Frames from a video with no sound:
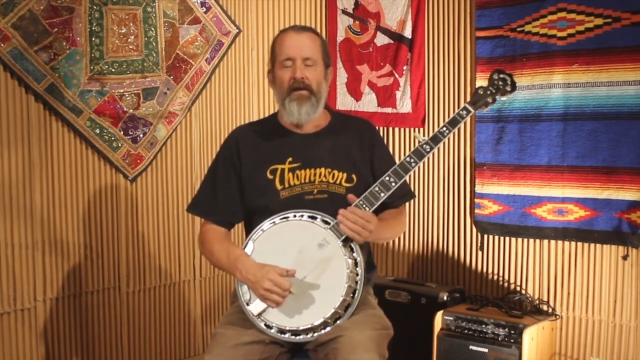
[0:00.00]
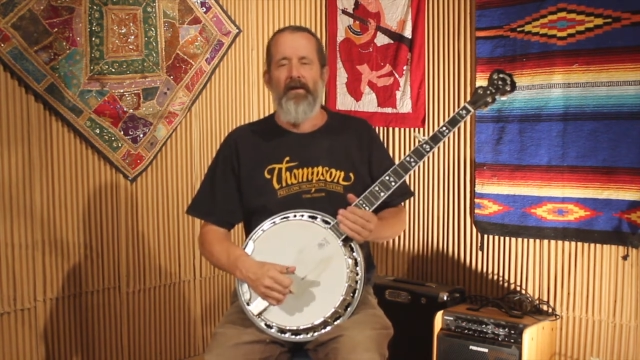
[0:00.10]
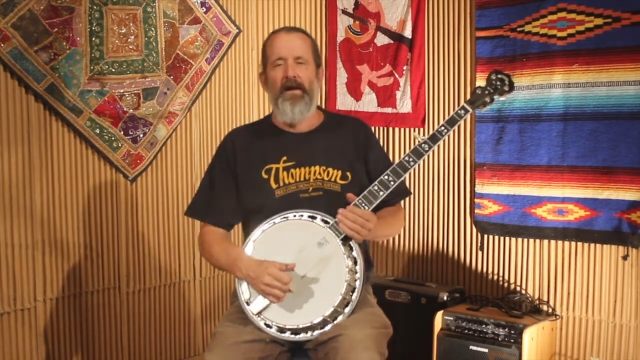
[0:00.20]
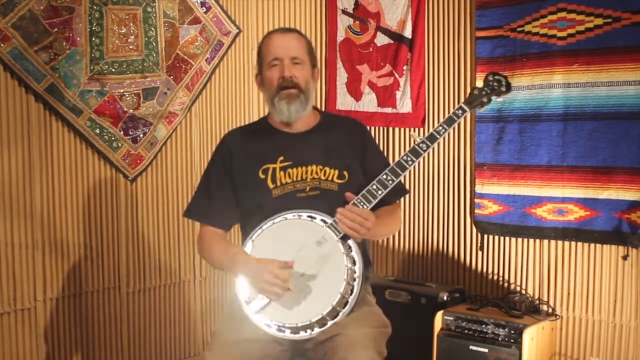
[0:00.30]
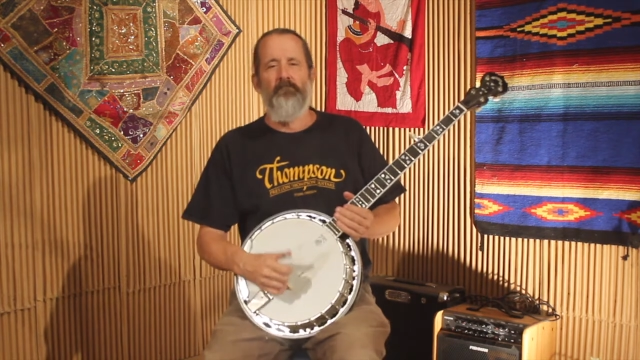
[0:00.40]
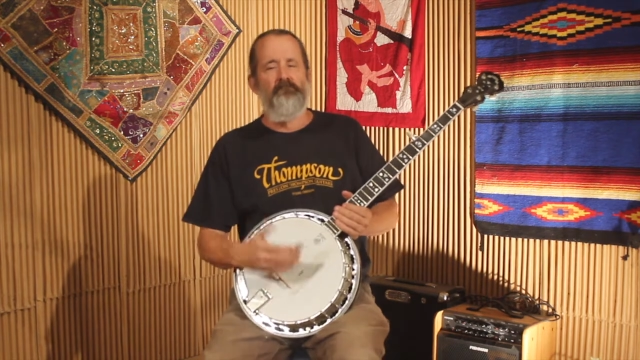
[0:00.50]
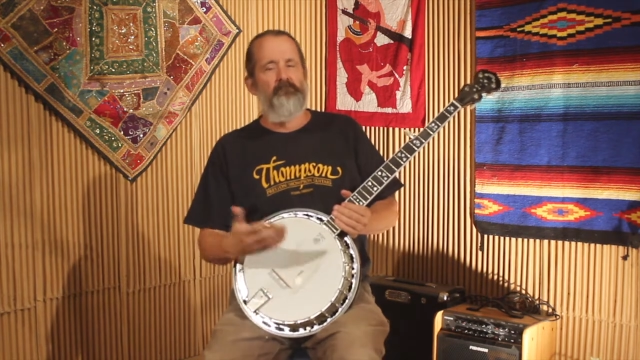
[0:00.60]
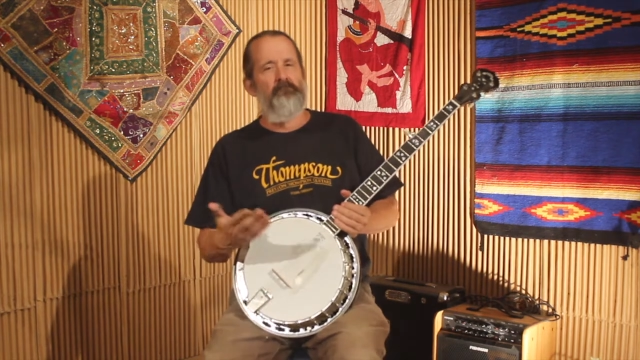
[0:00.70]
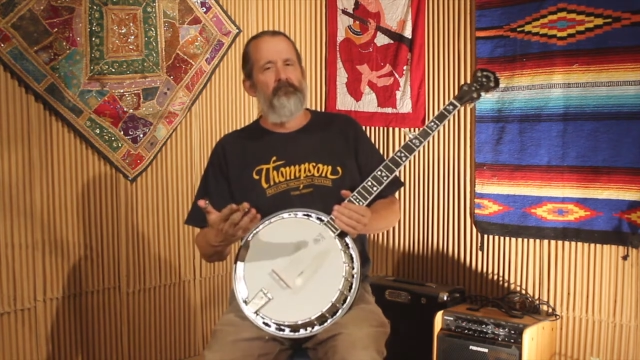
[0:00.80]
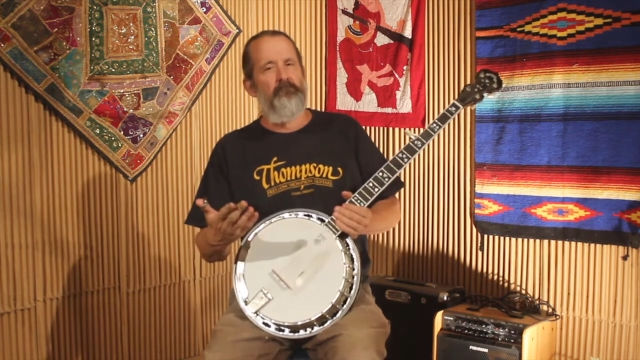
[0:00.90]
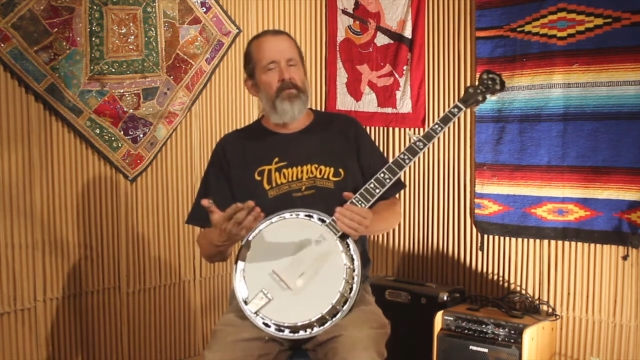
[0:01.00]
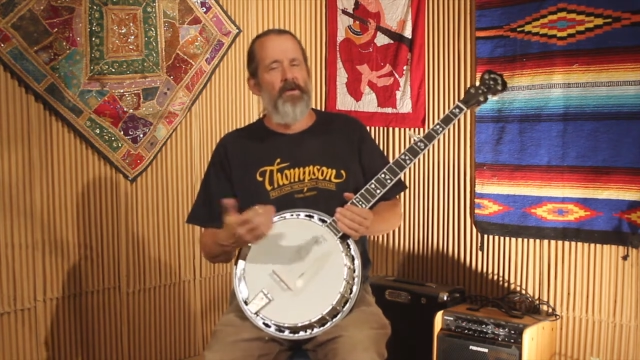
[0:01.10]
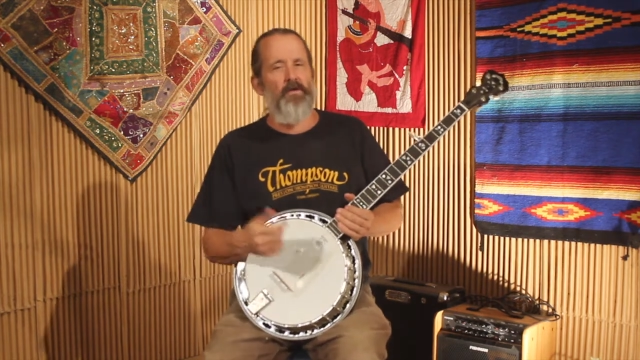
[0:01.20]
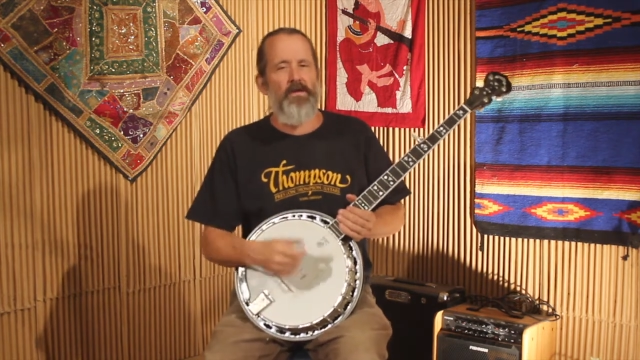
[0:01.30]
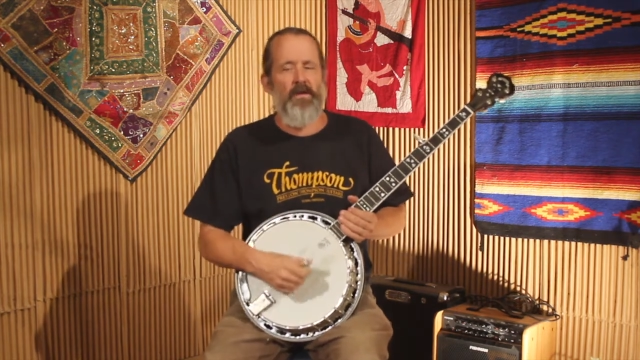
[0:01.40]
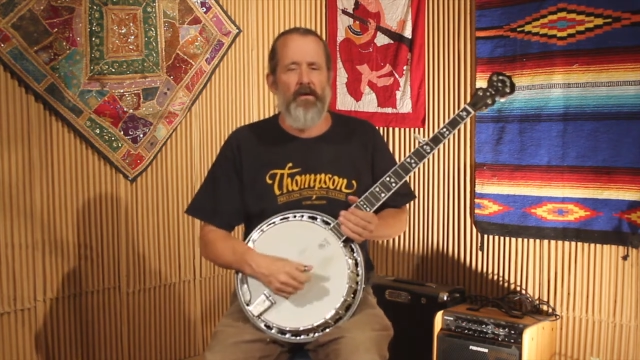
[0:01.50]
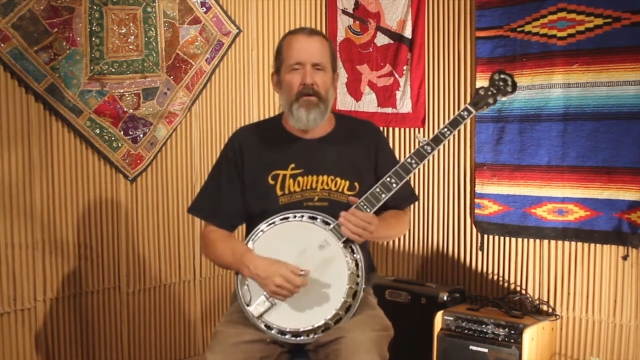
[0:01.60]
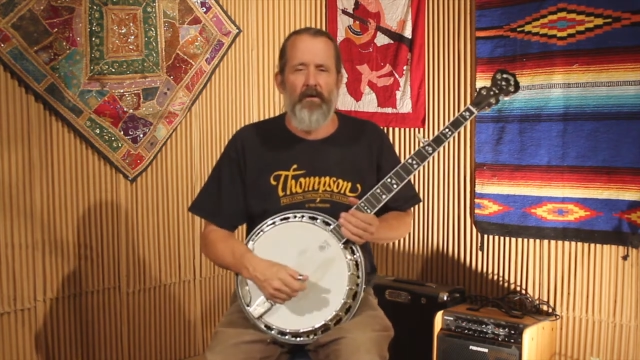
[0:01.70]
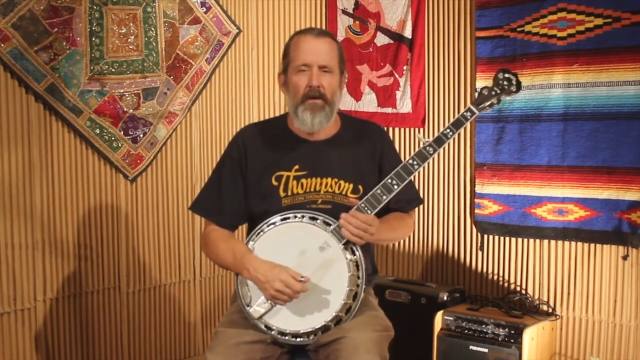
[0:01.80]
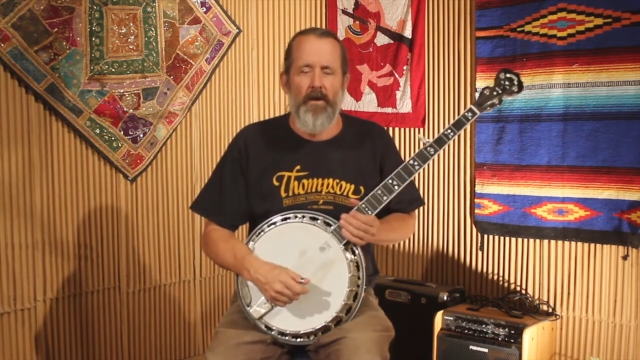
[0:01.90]
then you're
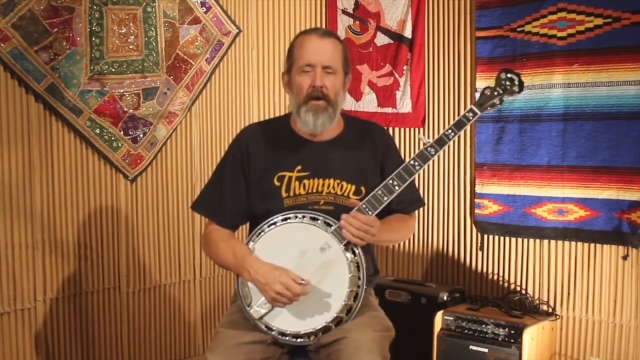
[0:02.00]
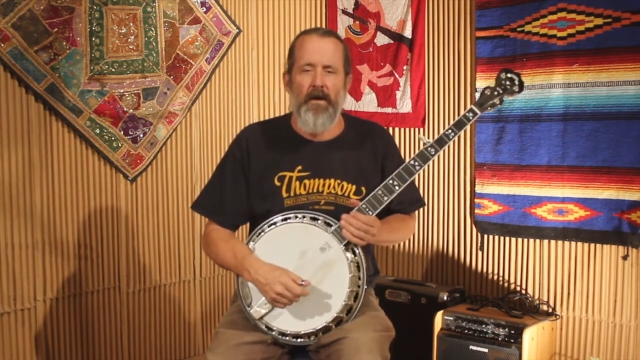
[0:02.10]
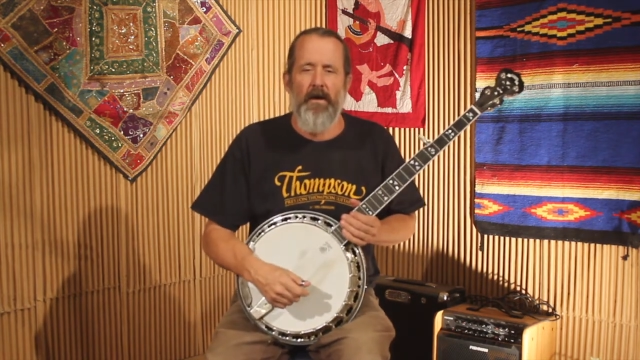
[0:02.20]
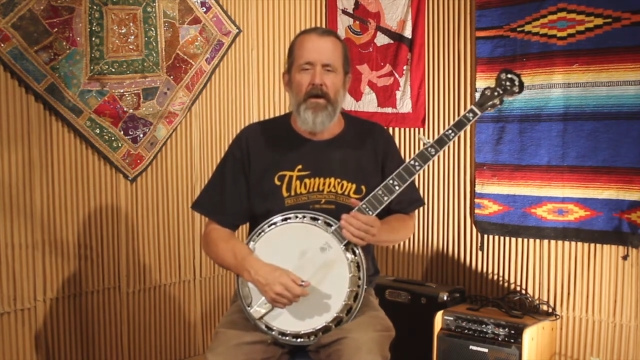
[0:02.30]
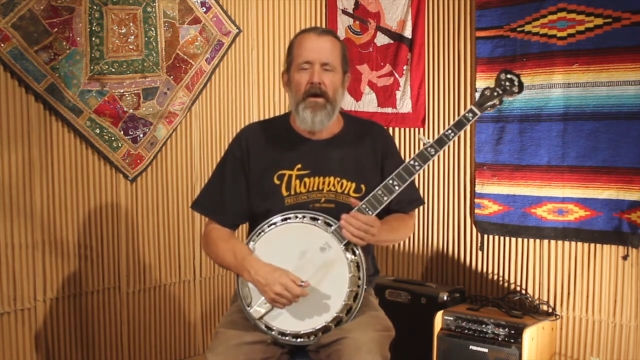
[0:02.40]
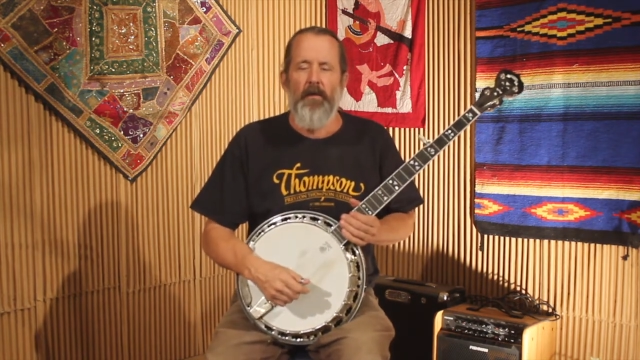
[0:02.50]
still good,